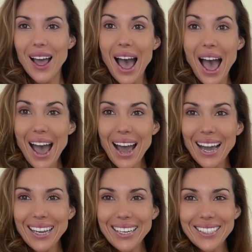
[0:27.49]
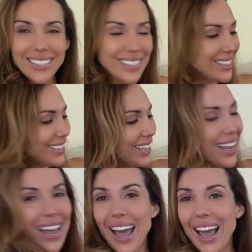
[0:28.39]
Hi!
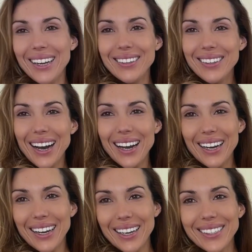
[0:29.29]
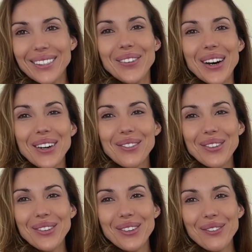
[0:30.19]
Hello guys! Welcome
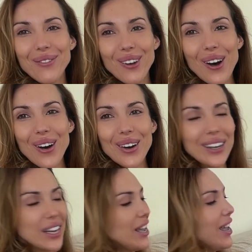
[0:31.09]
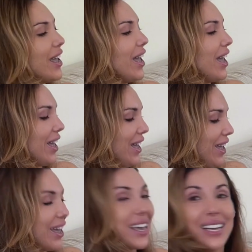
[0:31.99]
to a new vlog
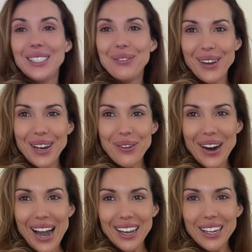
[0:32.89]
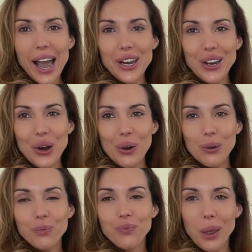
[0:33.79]
It's been a while, I
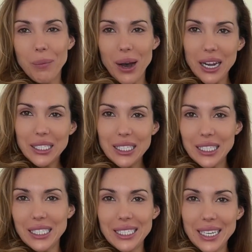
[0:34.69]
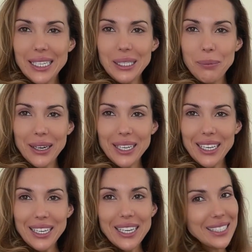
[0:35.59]
know But this
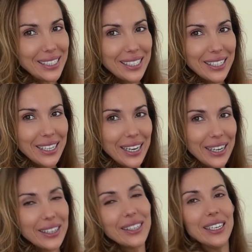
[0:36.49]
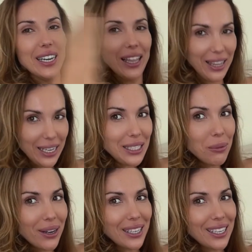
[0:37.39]
monkey is still here uh,
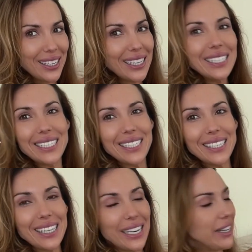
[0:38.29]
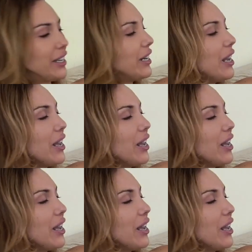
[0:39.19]
This monkey is still here